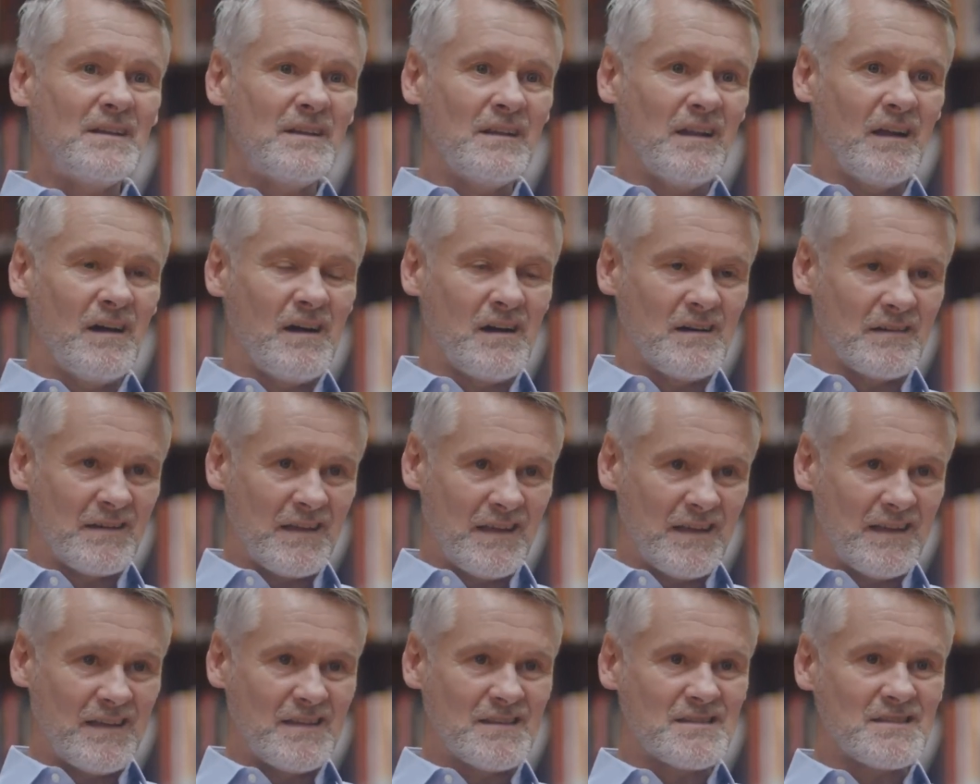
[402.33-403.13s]
long
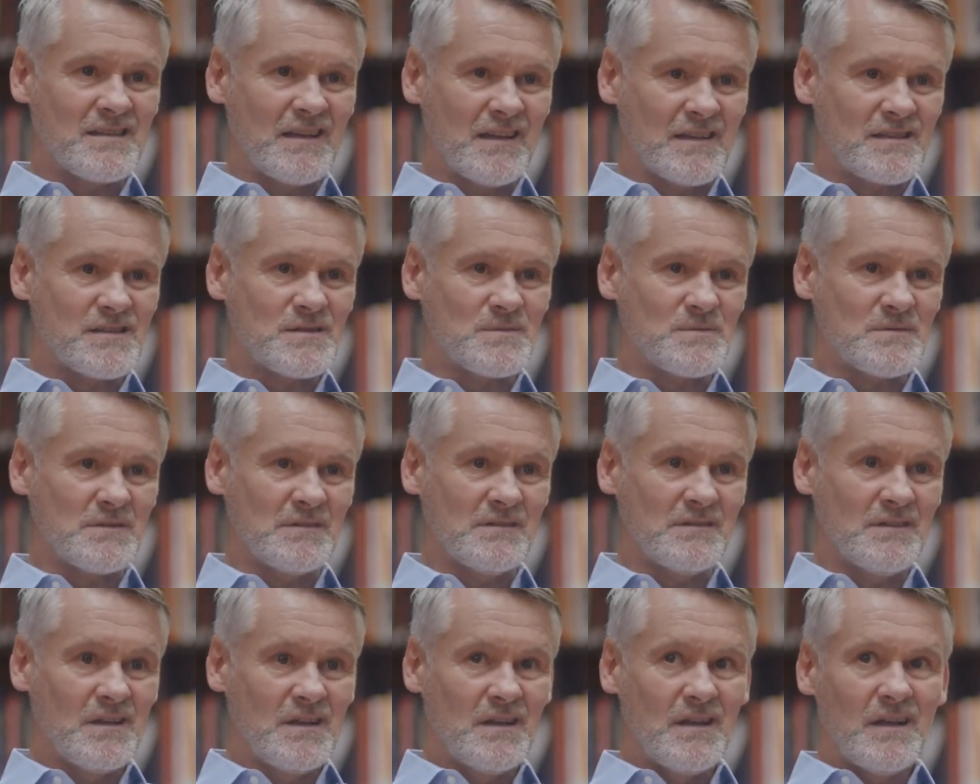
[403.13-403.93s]

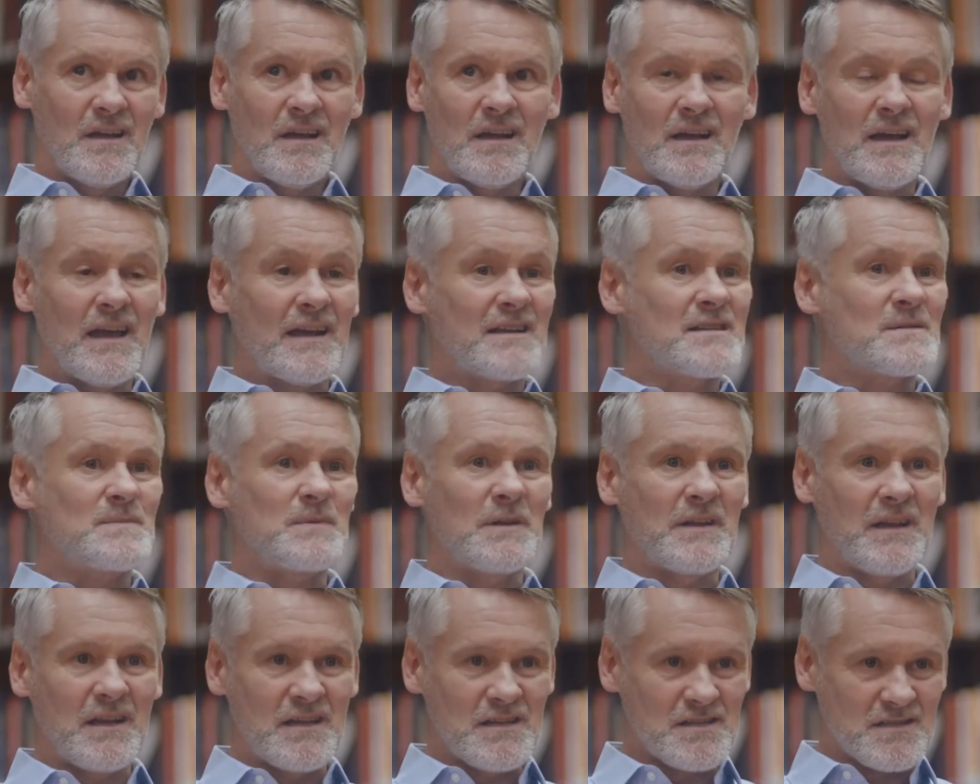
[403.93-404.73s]
intellectual
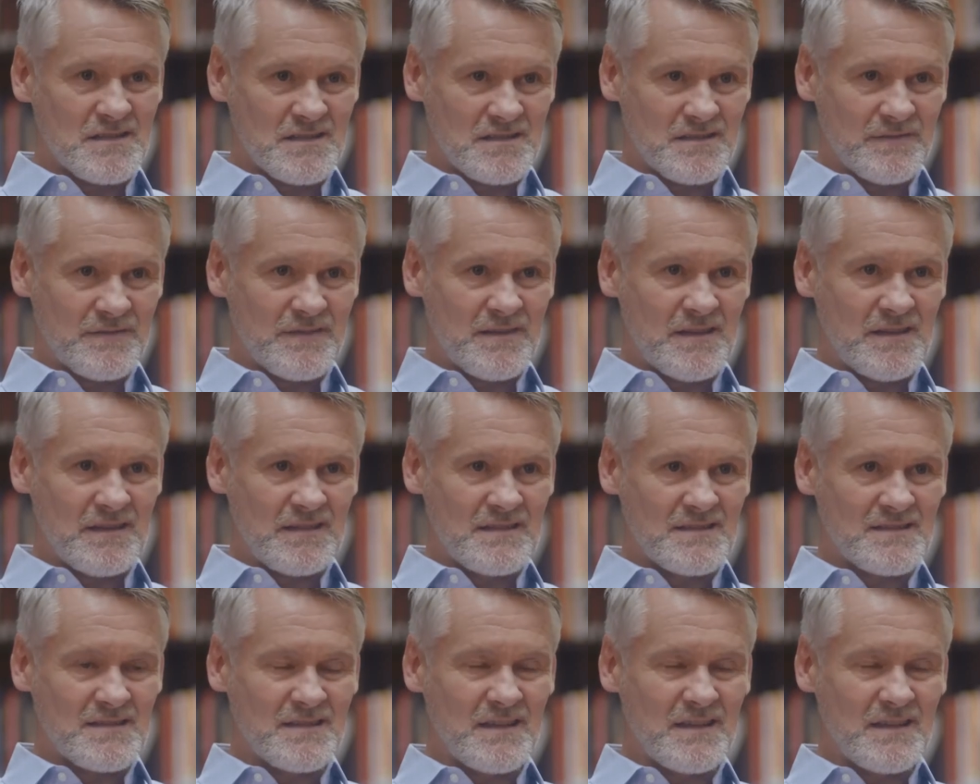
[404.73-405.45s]
explanations of things.